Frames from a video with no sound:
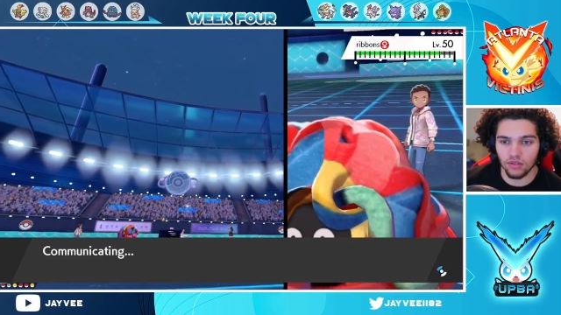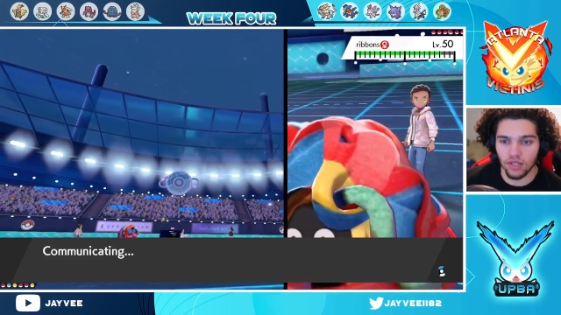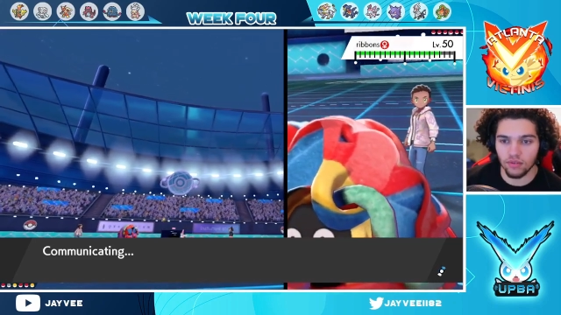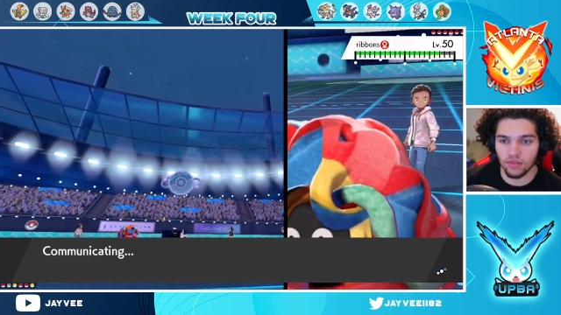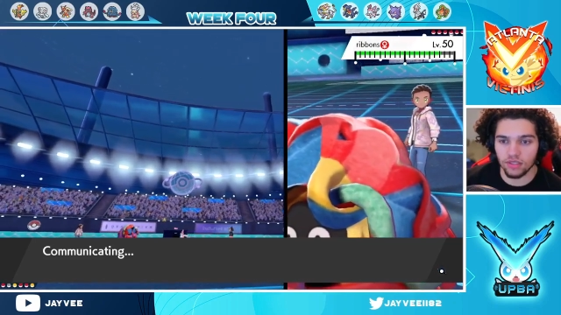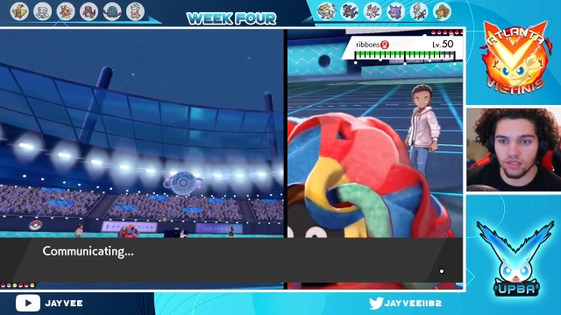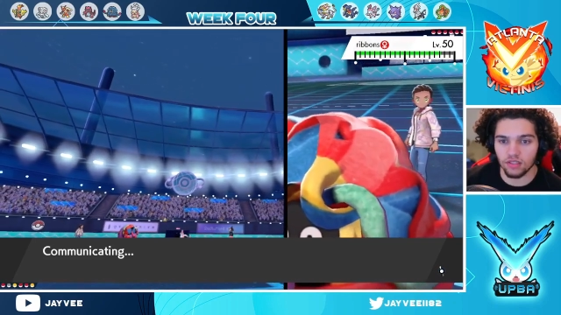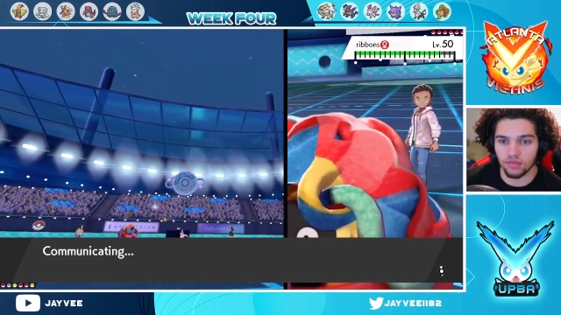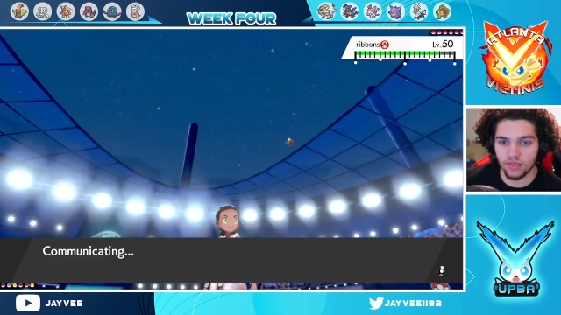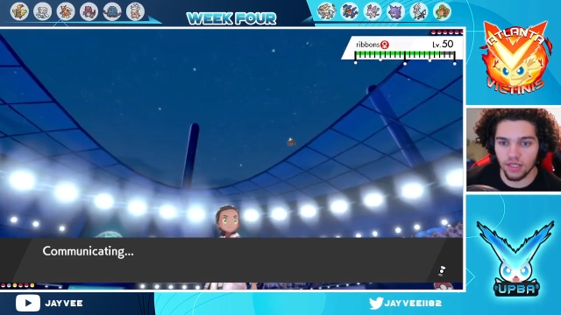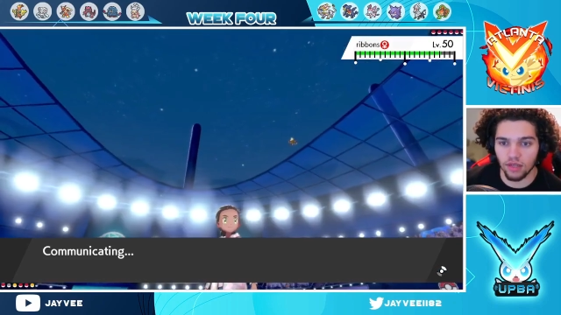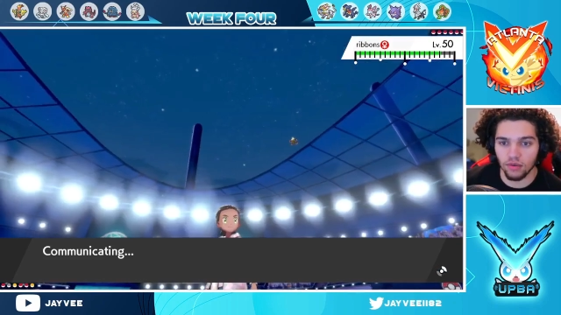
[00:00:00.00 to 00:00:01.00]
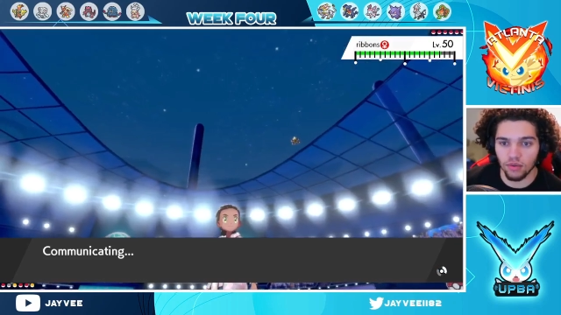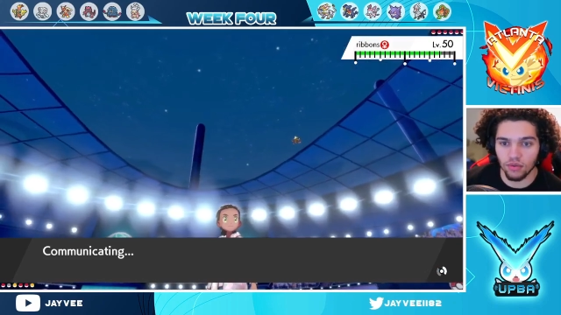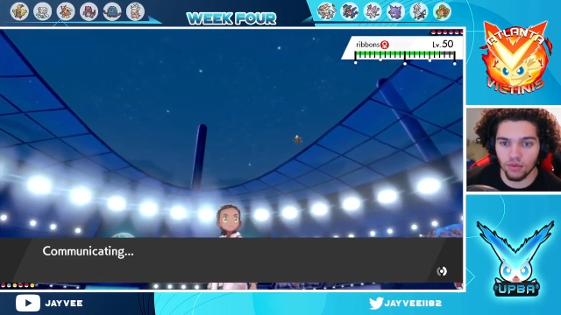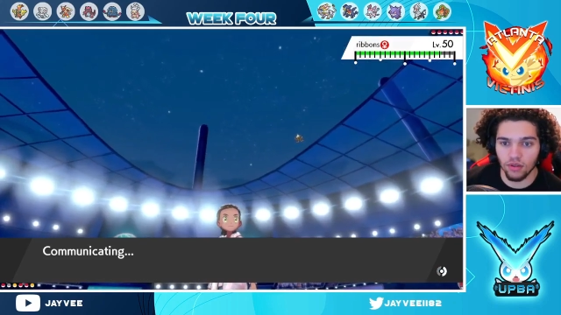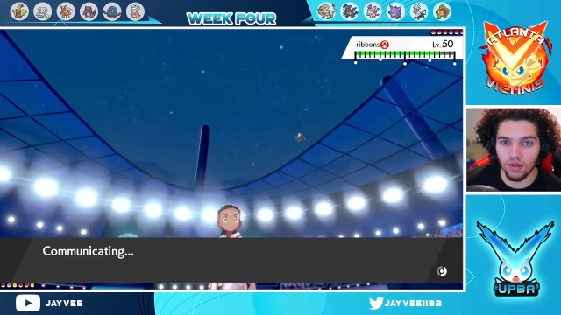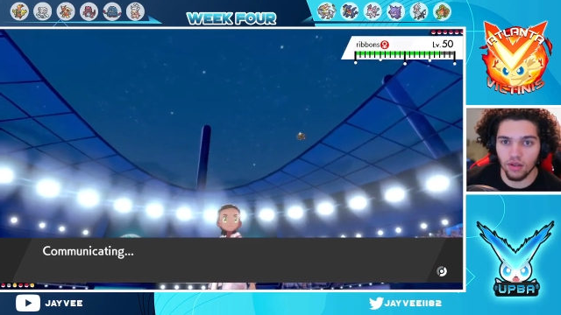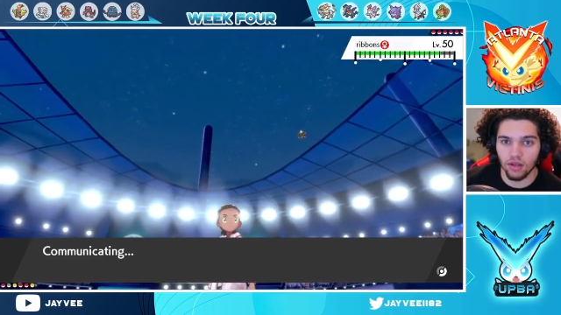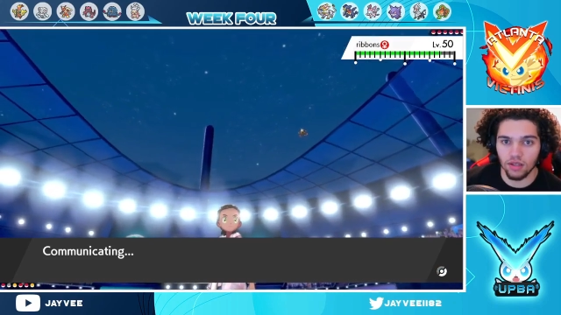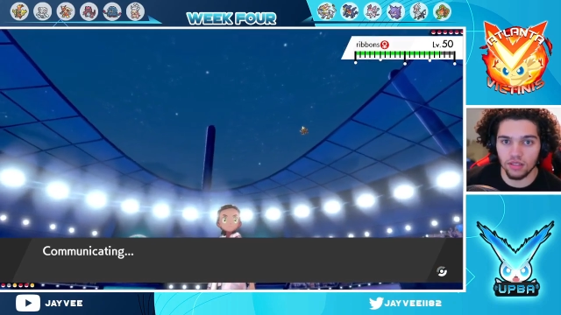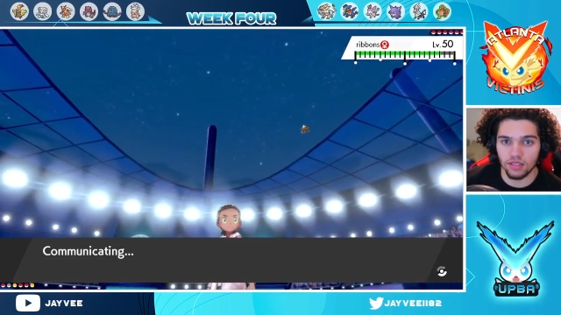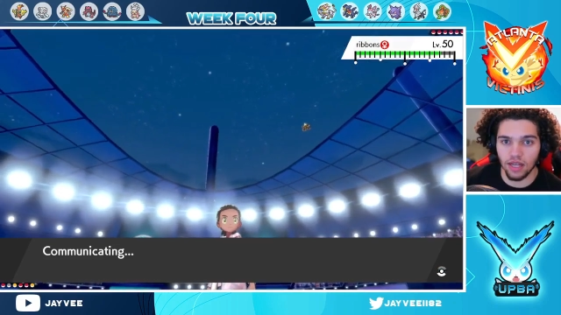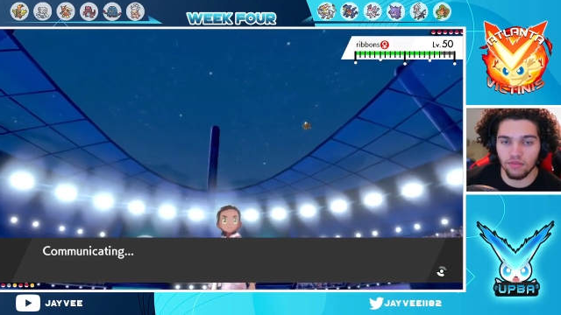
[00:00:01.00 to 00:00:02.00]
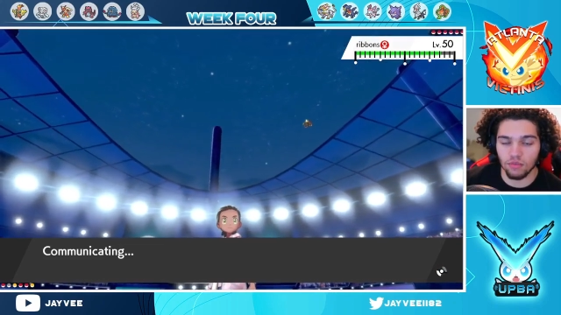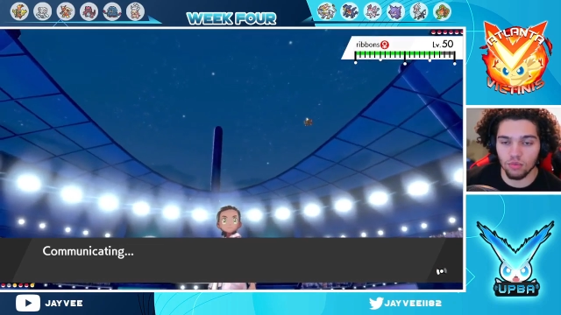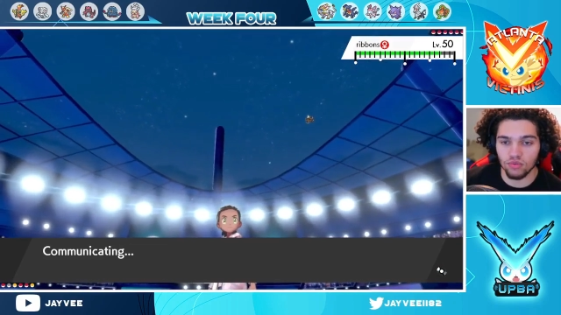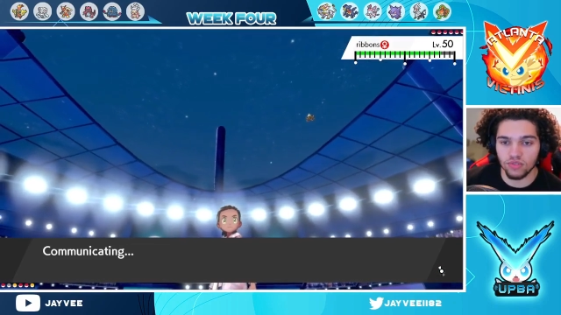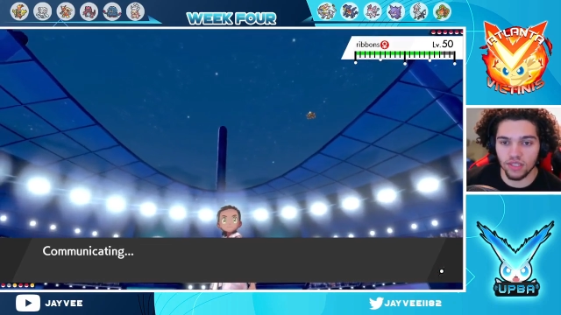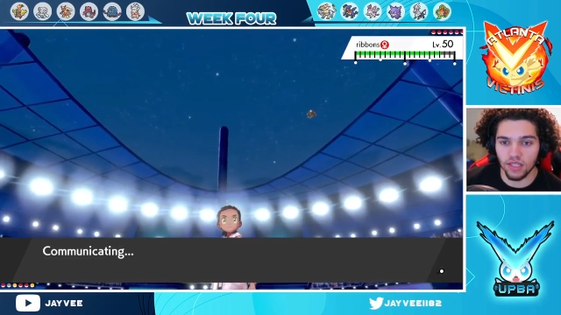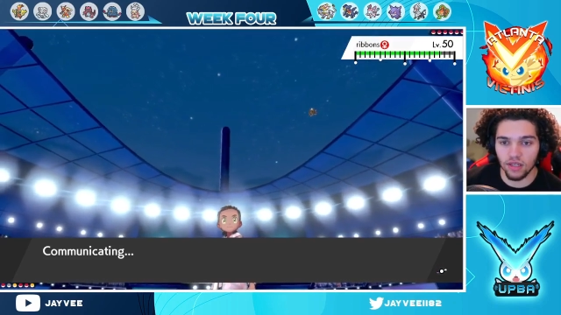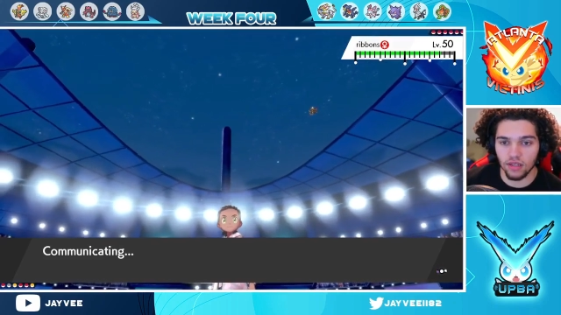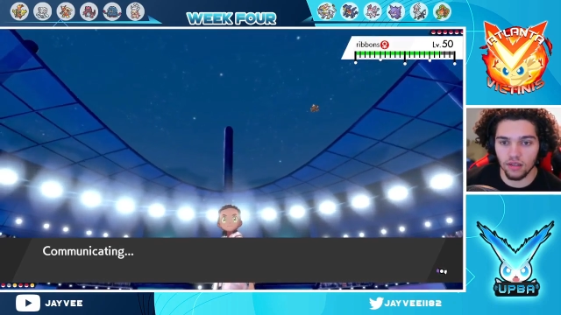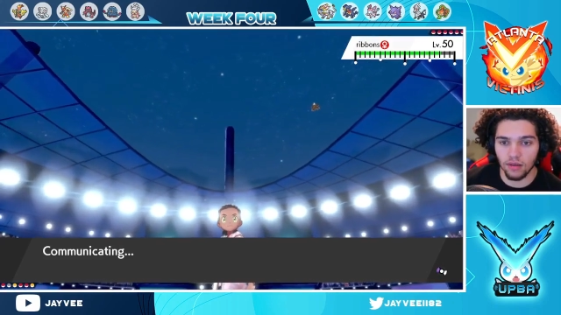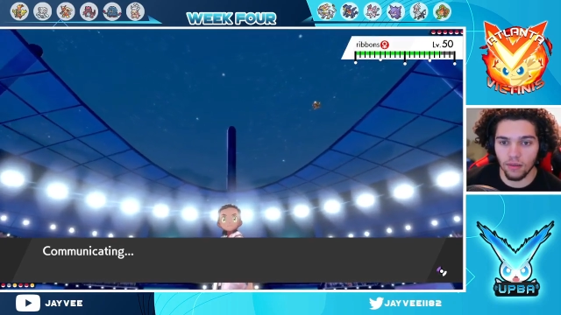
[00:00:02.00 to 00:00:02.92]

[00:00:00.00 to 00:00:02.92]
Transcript: can't really touch my Tangrowth. Doesn't have a move to hit it.